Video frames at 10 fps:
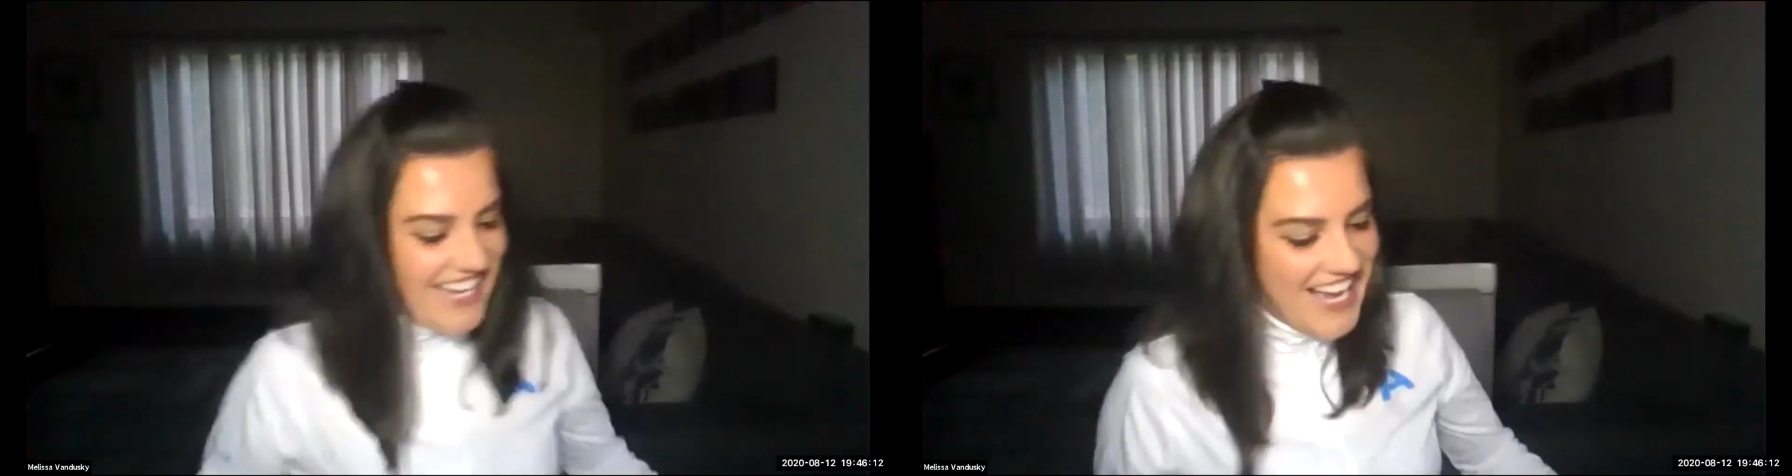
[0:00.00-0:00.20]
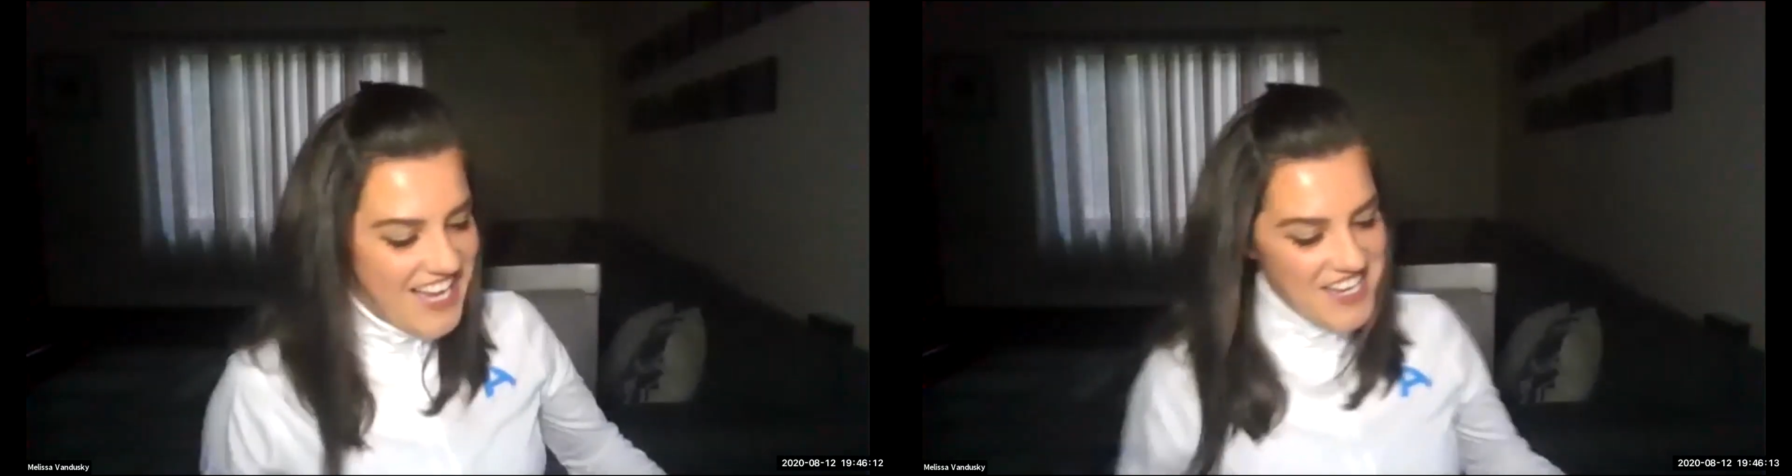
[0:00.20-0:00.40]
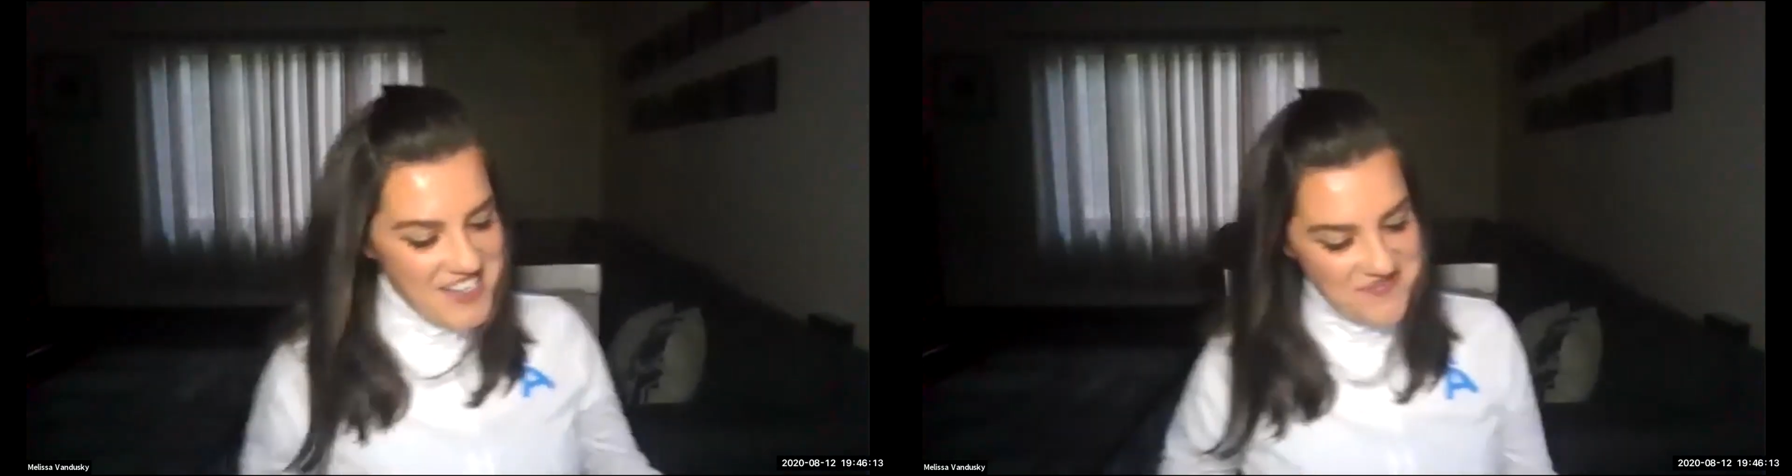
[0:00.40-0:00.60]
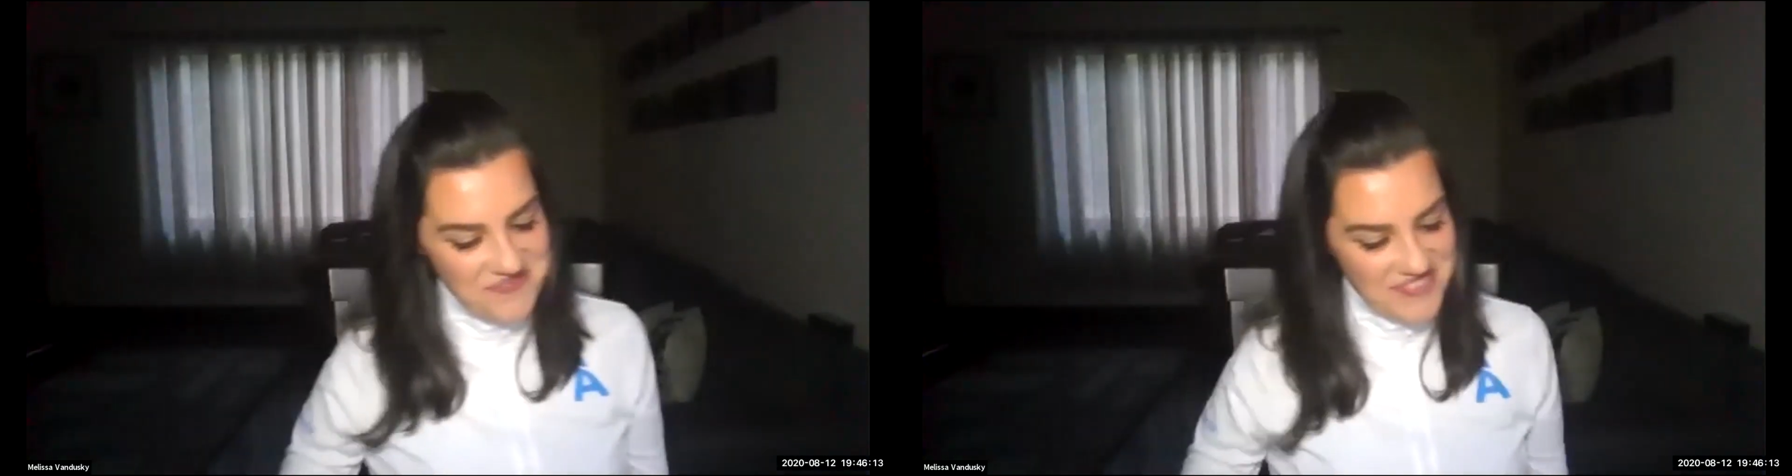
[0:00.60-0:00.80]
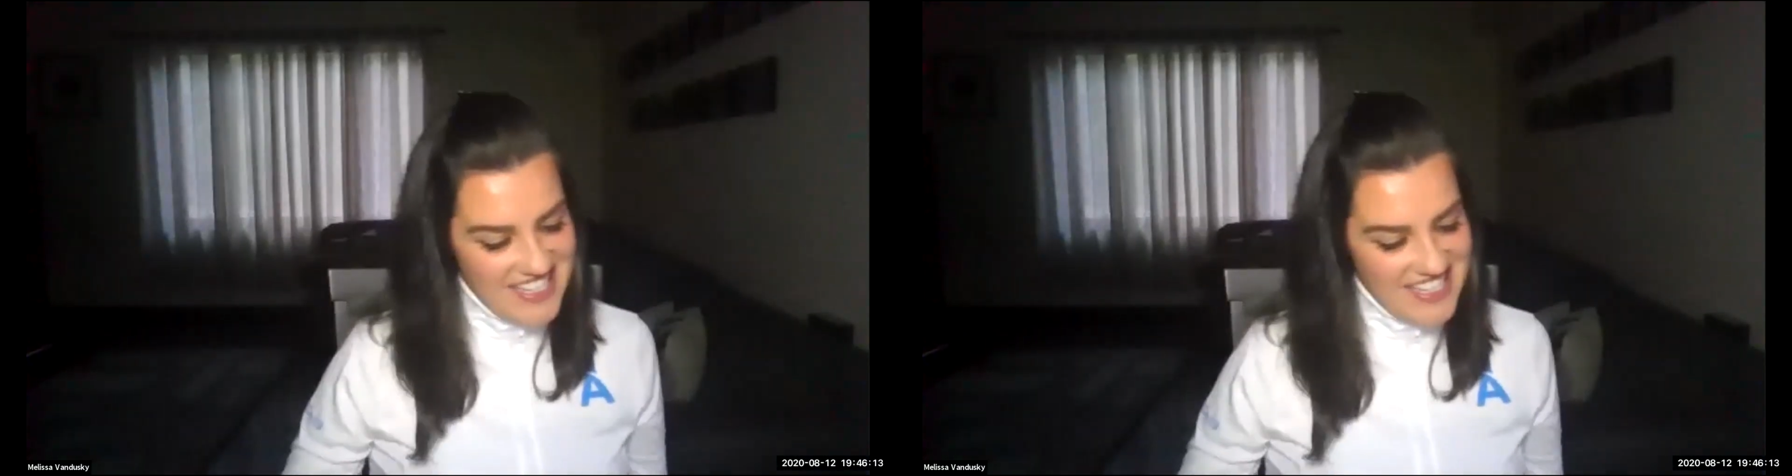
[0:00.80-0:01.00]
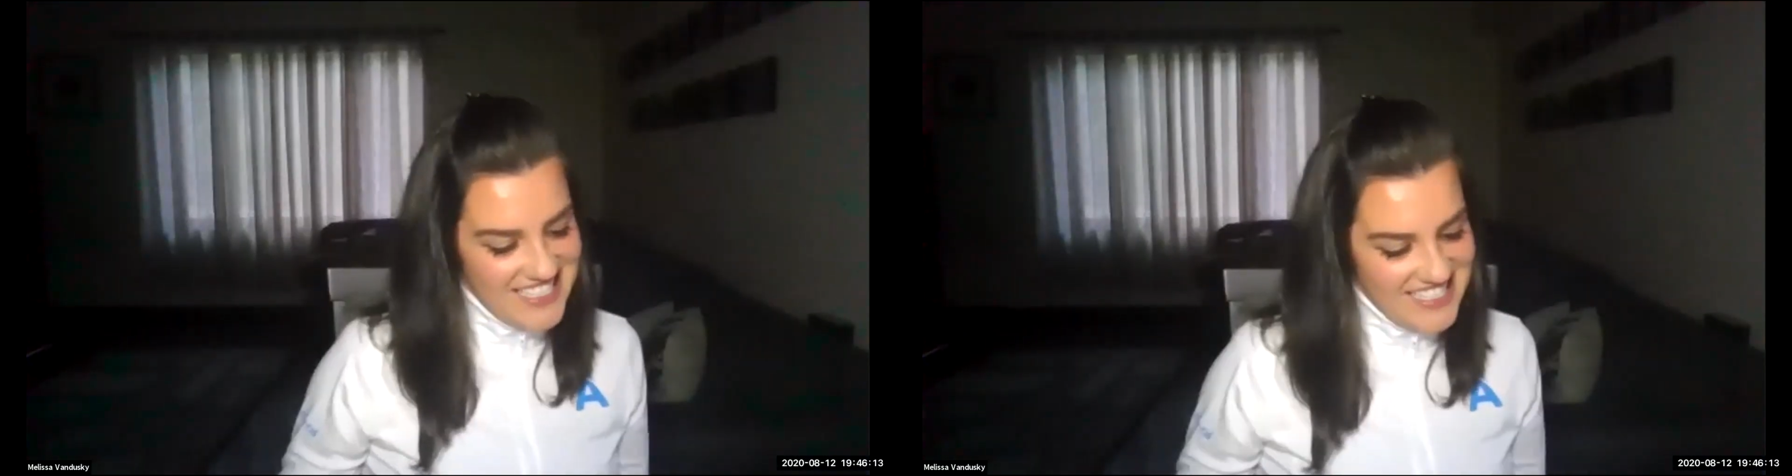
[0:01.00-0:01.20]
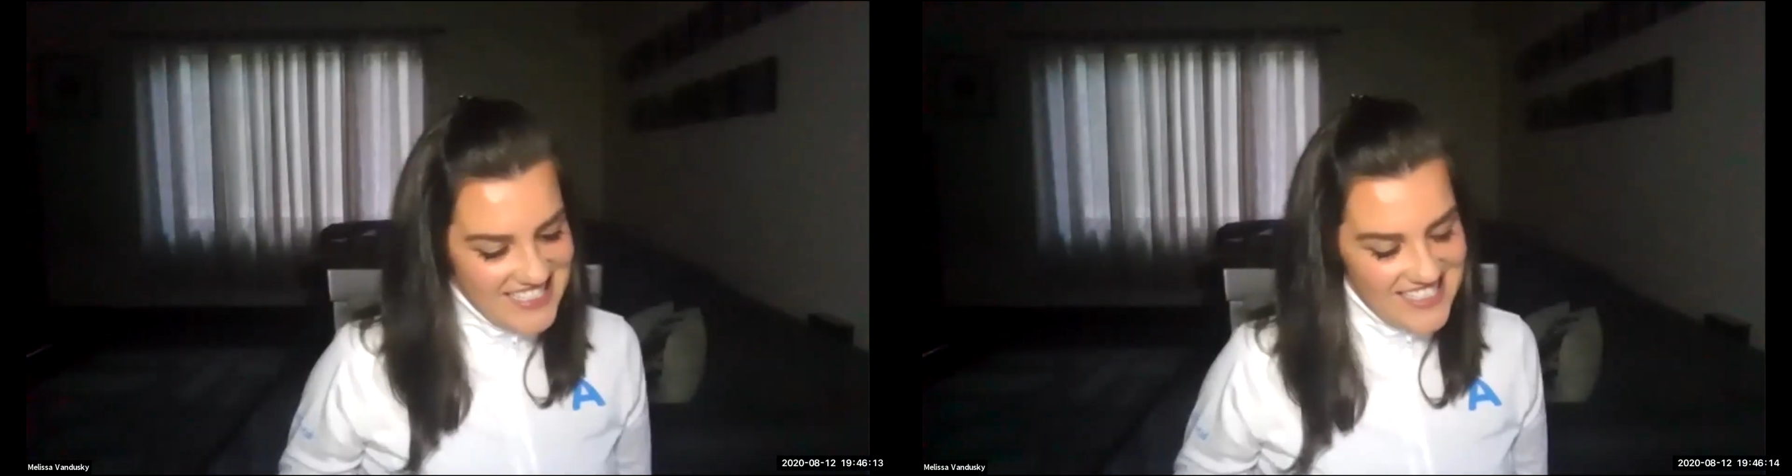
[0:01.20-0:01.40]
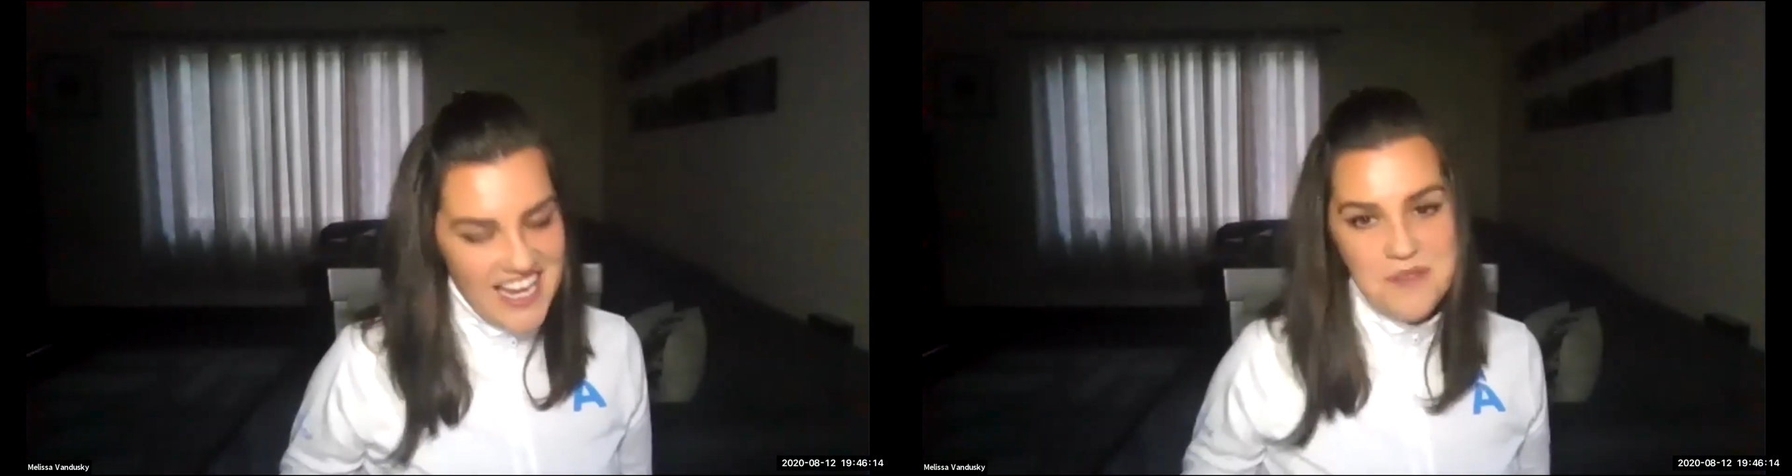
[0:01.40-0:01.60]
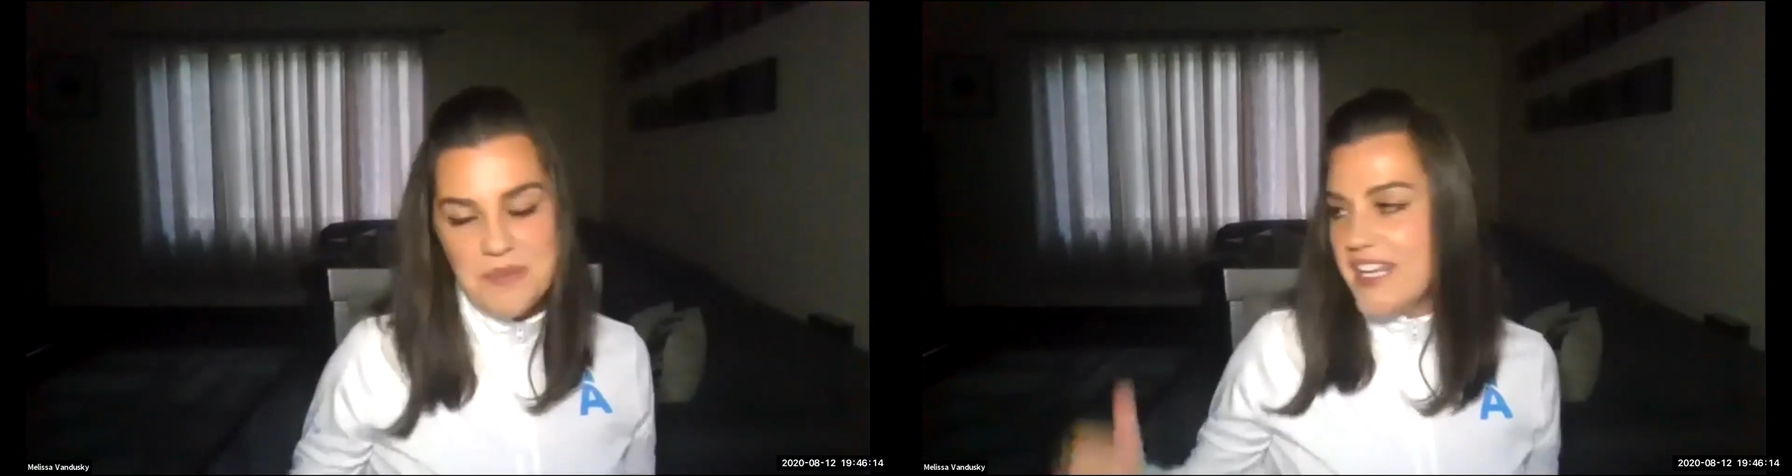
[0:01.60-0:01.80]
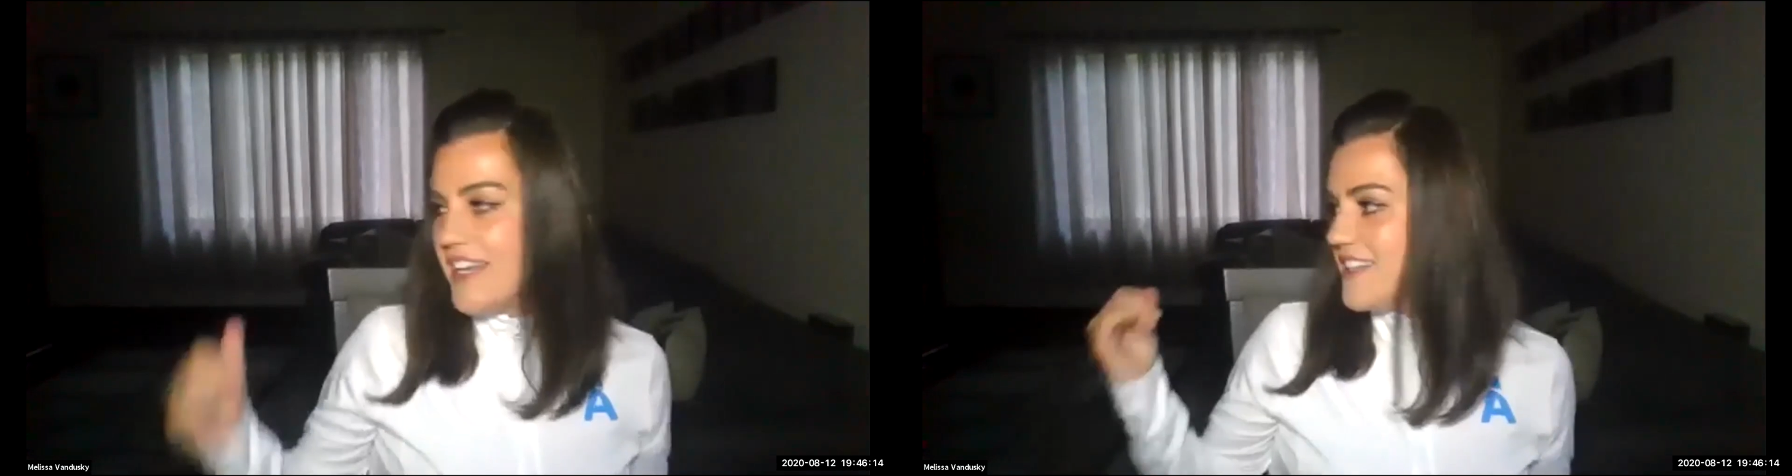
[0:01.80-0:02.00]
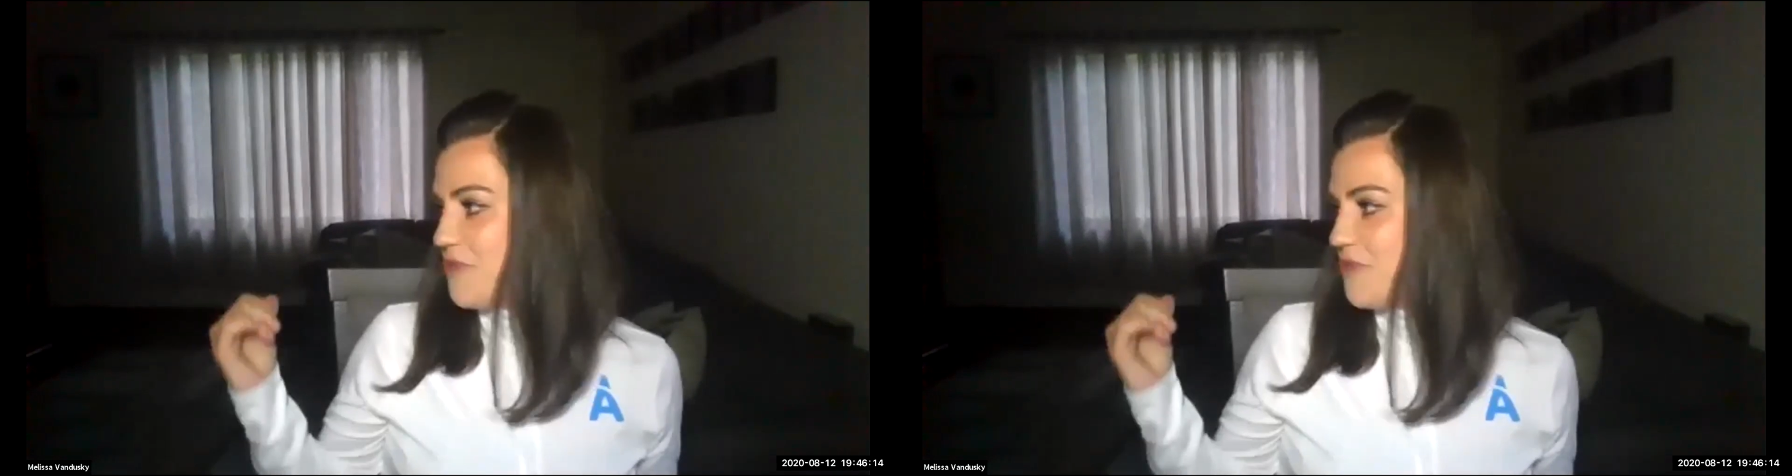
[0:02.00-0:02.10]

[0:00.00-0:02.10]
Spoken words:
I got my kids